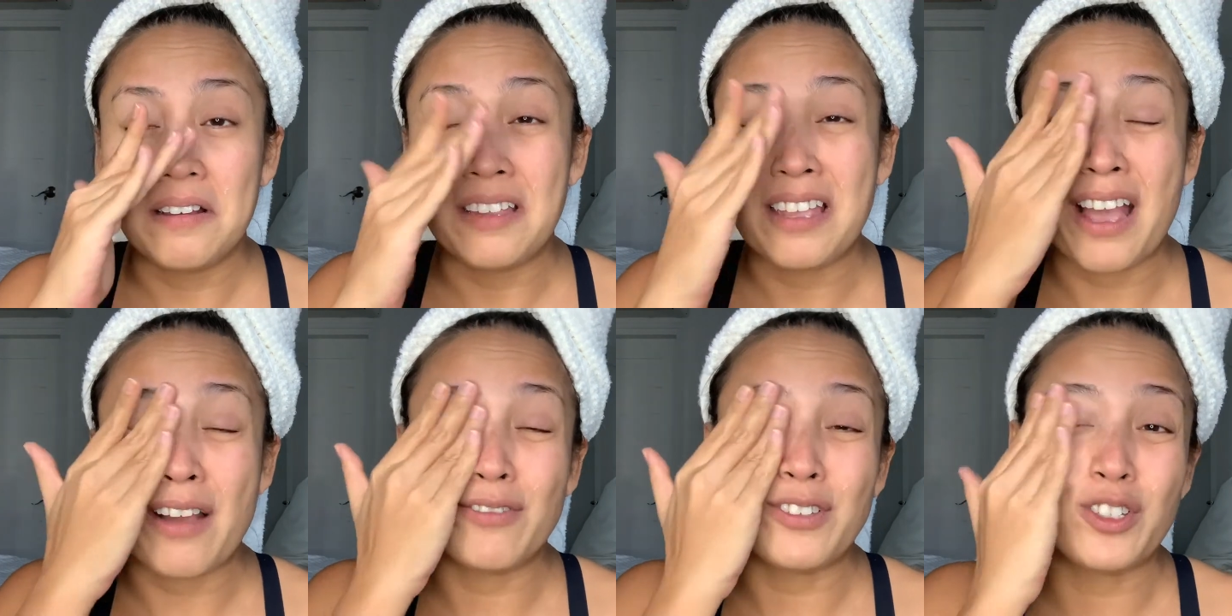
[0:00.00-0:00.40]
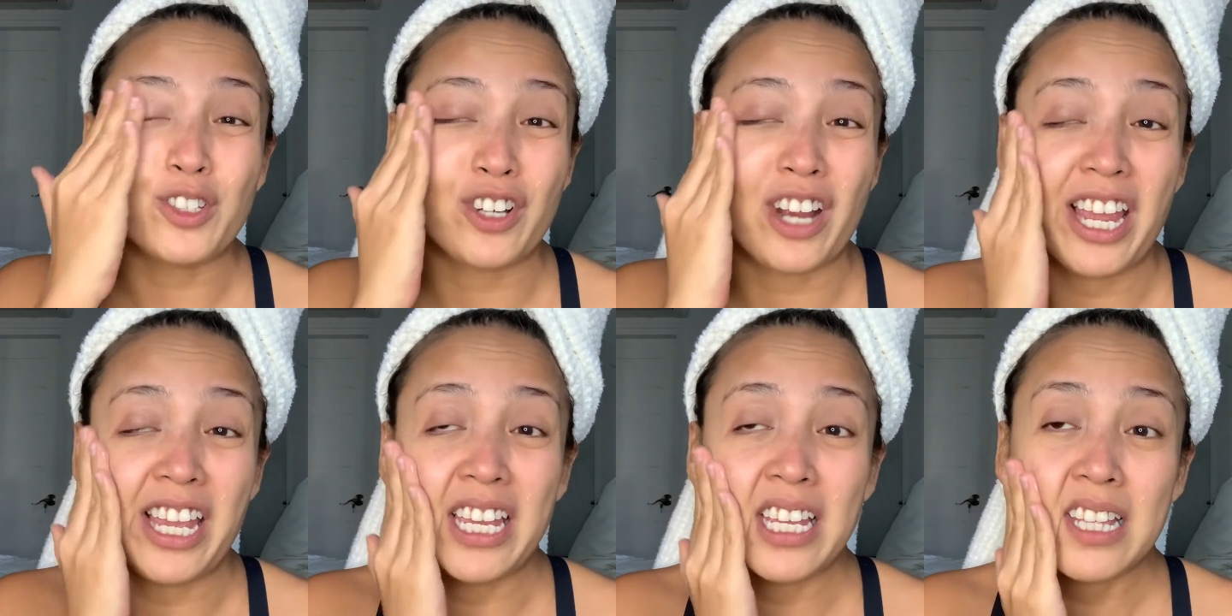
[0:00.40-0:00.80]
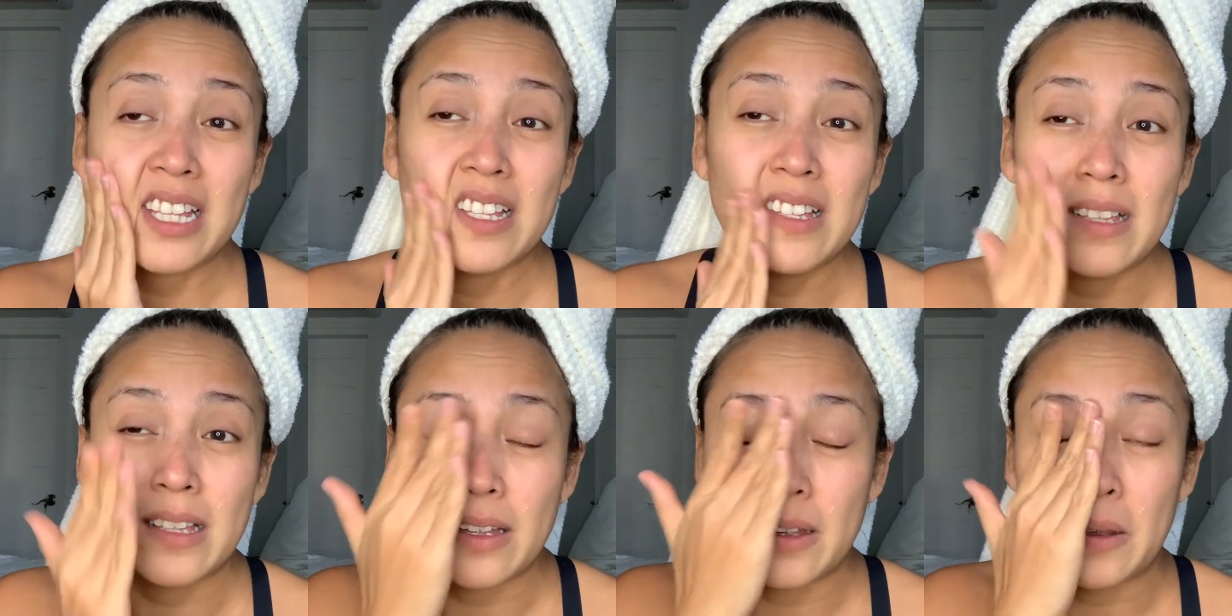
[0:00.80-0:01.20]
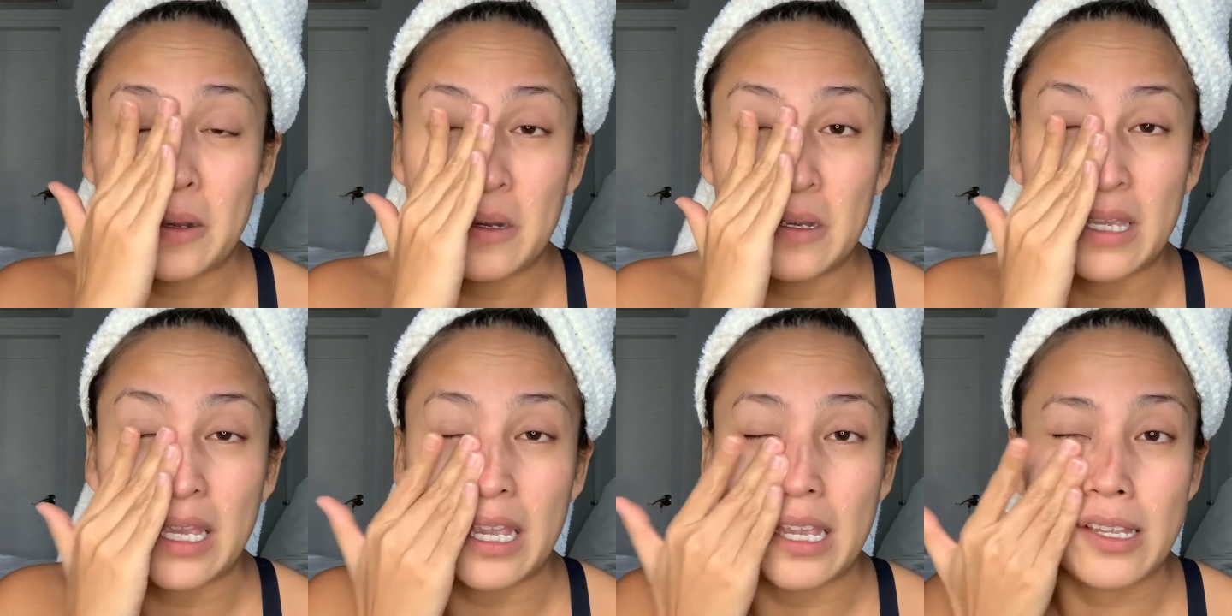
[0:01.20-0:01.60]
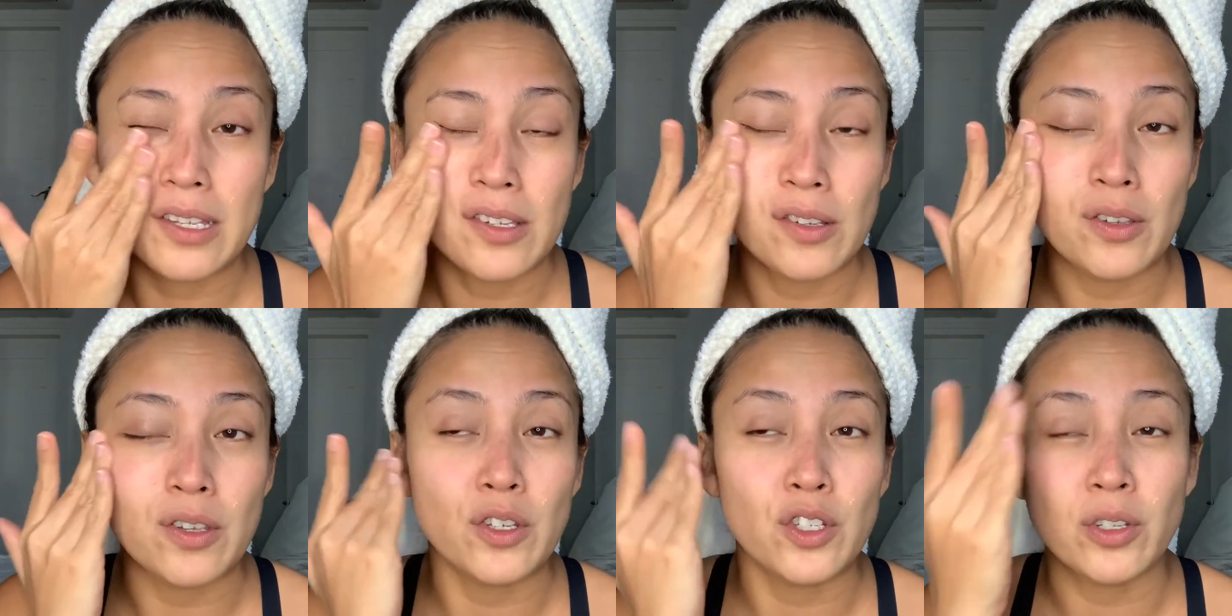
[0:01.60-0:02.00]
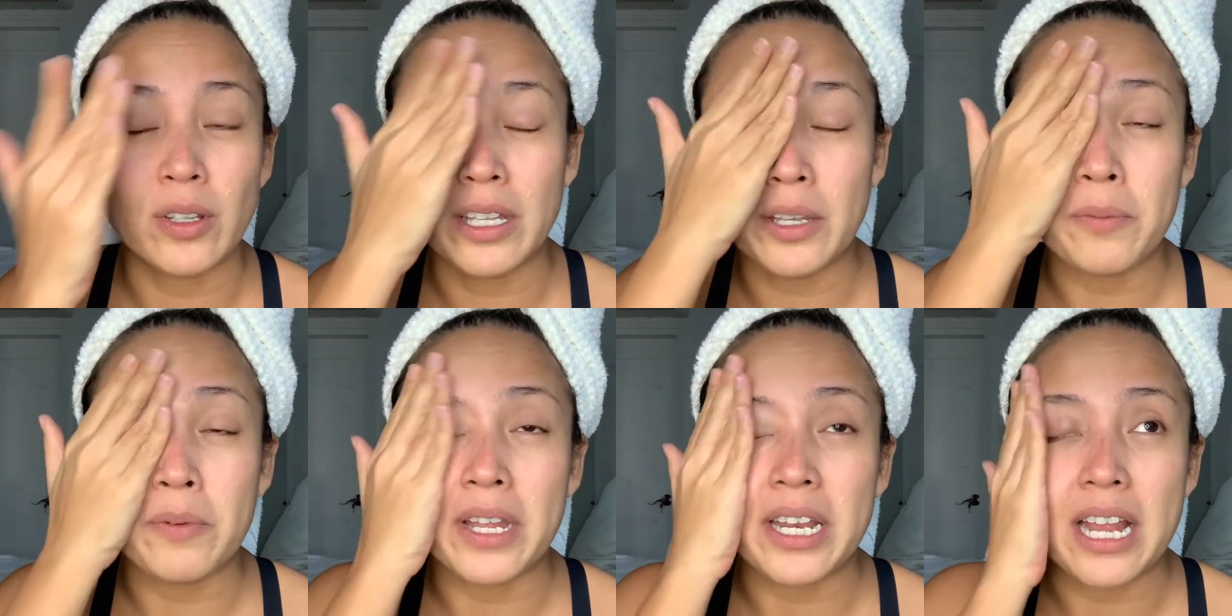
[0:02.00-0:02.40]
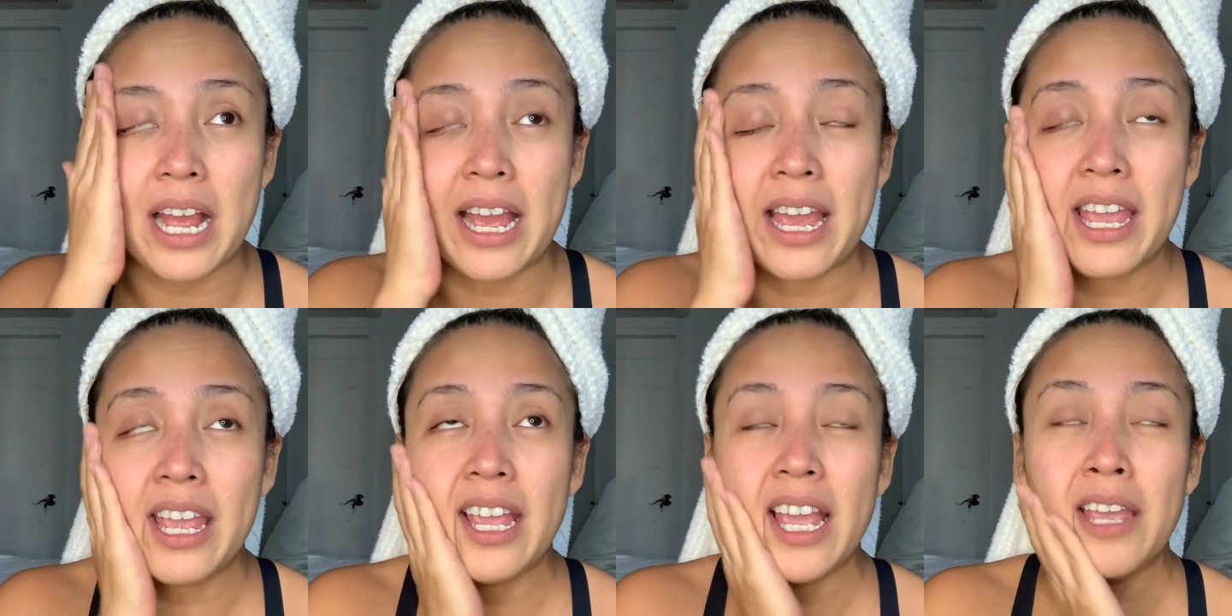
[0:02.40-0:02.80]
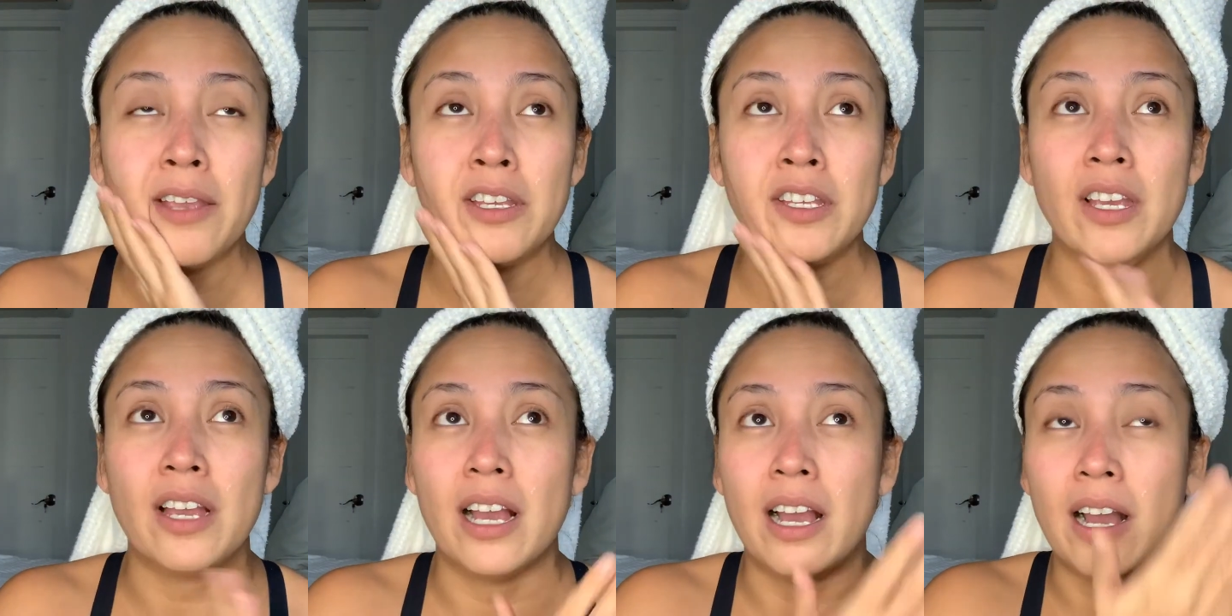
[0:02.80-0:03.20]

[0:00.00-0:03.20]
You have to try it. Okay, so usually when I